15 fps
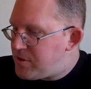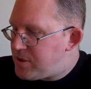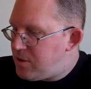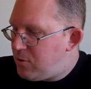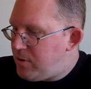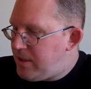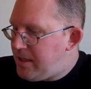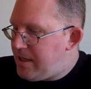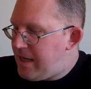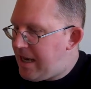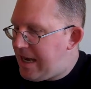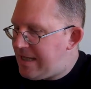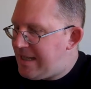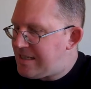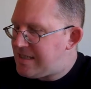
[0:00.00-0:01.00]
So
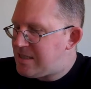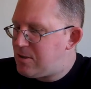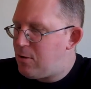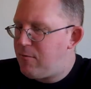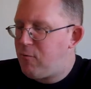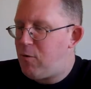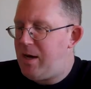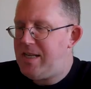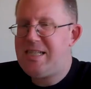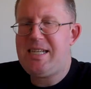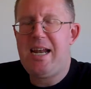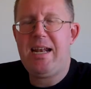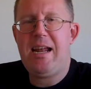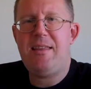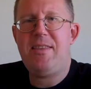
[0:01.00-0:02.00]
yeah, that's sort of where I
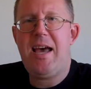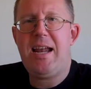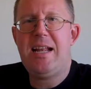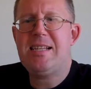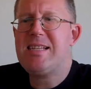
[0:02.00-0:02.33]
stand on that.